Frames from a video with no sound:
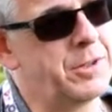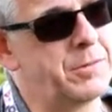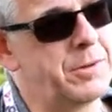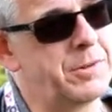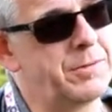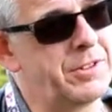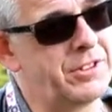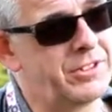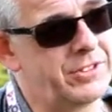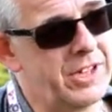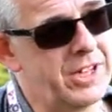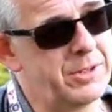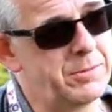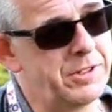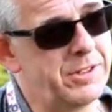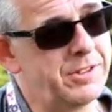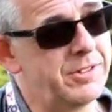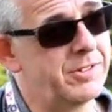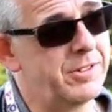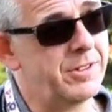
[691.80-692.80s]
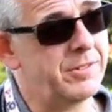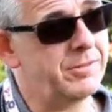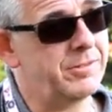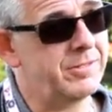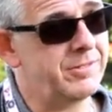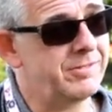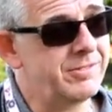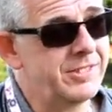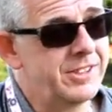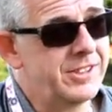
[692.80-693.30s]
we stayed with,
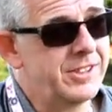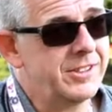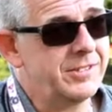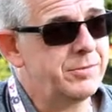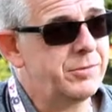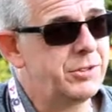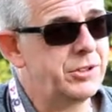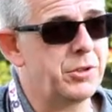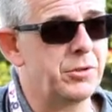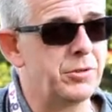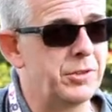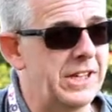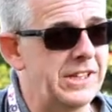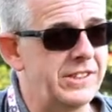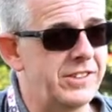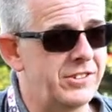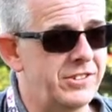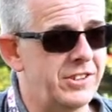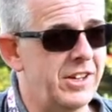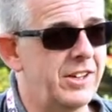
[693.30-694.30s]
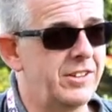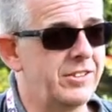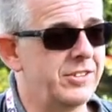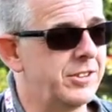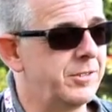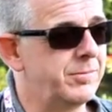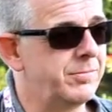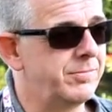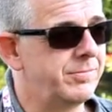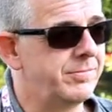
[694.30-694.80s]
and if you don't need to change
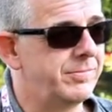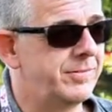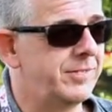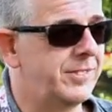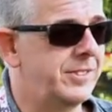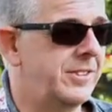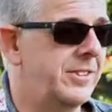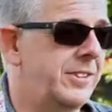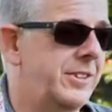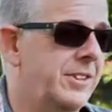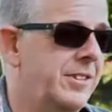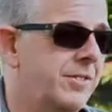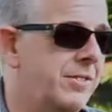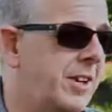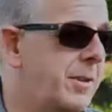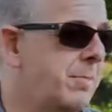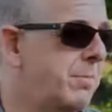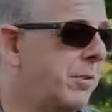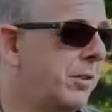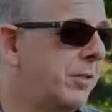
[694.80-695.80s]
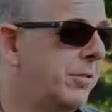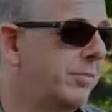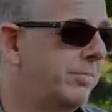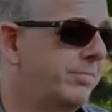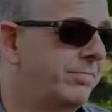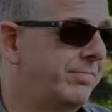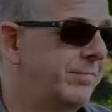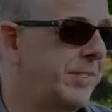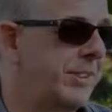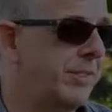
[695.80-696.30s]
them, if it ain't broke,
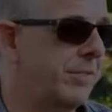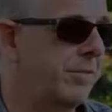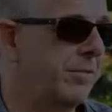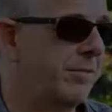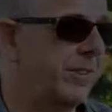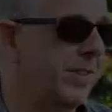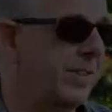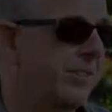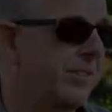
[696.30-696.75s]
then don't fix